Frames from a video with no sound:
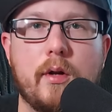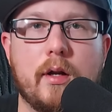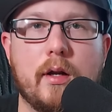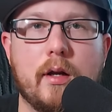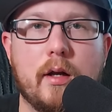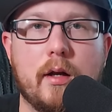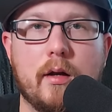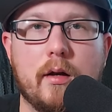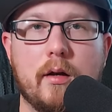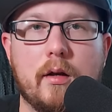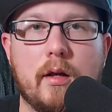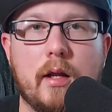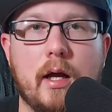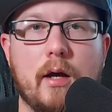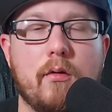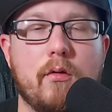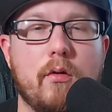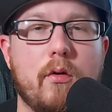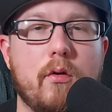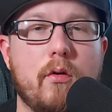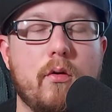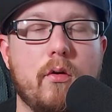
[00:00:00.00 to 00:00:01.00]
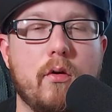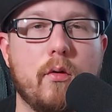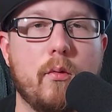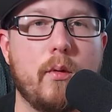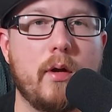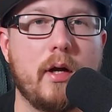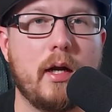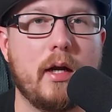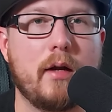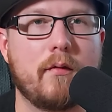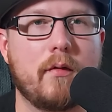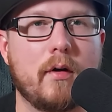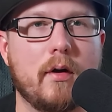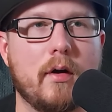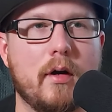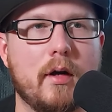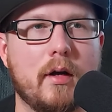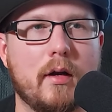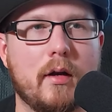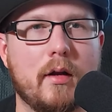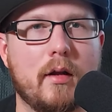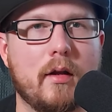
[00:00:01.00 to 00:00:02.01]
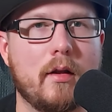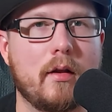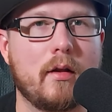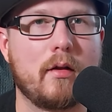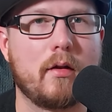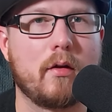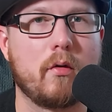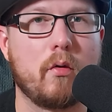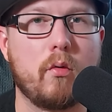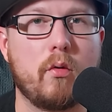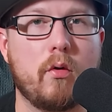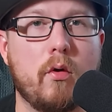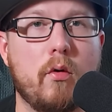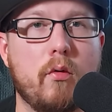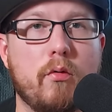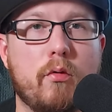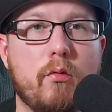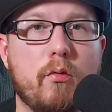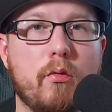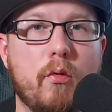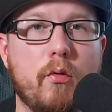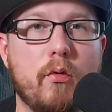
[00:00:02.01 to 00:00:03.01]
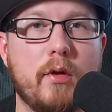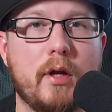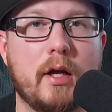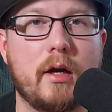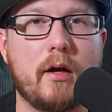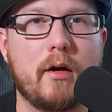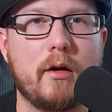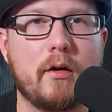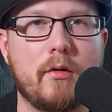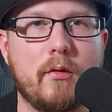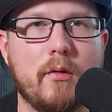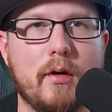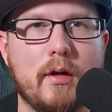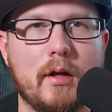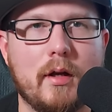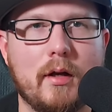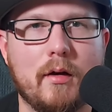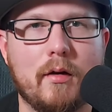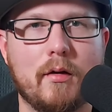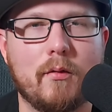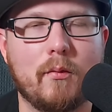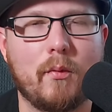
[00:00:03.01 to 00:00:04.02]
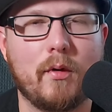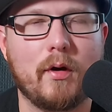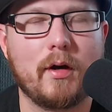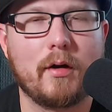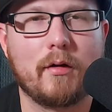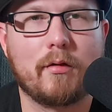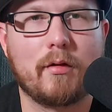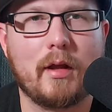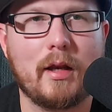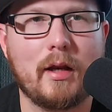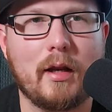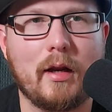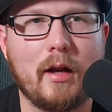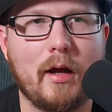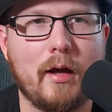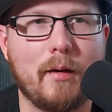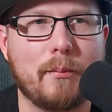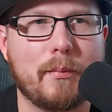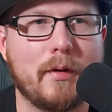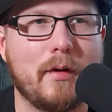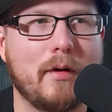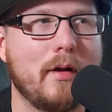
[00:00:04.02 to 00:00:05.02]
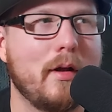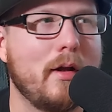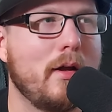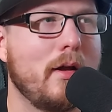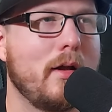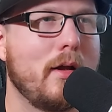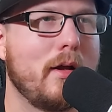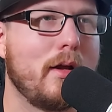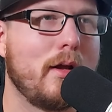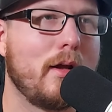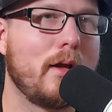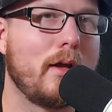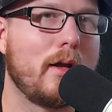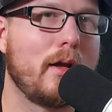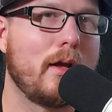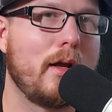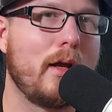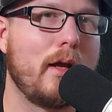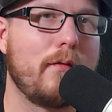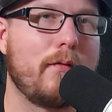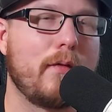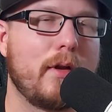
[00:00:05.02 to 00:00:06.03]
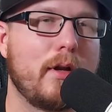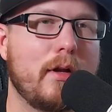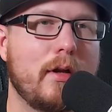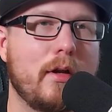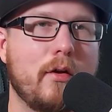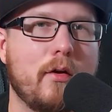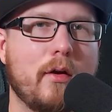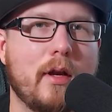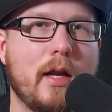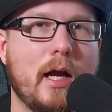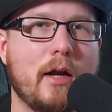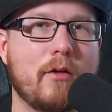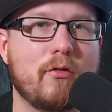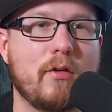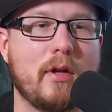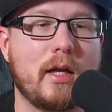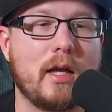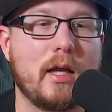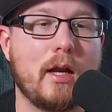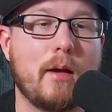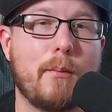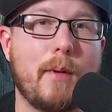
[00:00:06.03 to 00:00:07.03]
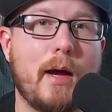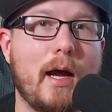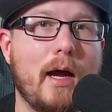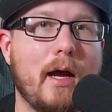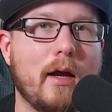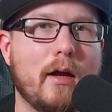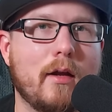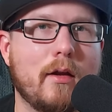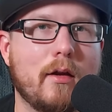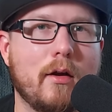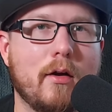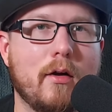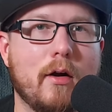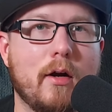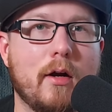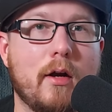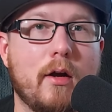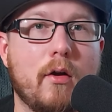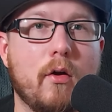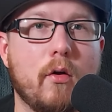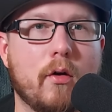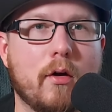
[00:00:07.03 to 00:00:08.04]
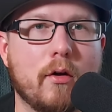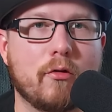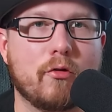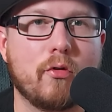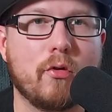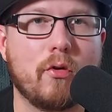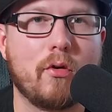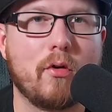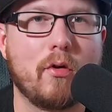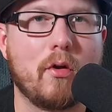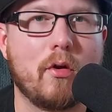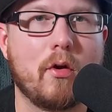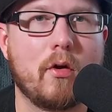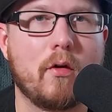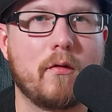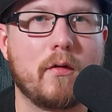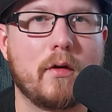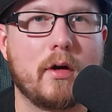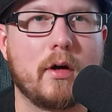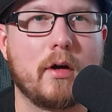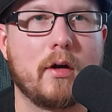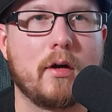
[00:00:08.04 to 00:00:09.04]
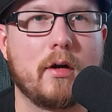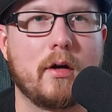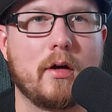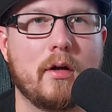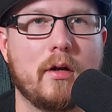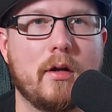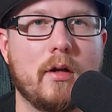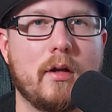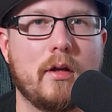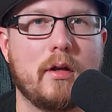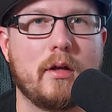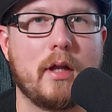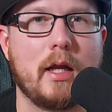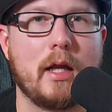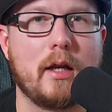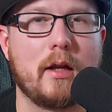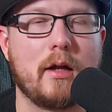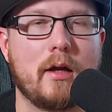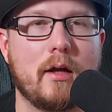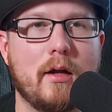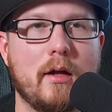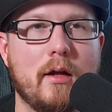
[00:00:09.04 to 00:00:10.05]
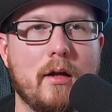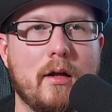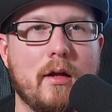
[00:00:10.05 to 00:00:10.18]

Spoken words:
and download or whatever, and who knows who's holding on to it and where it's ending up, and if you can actually get it back, you're in no control over your data.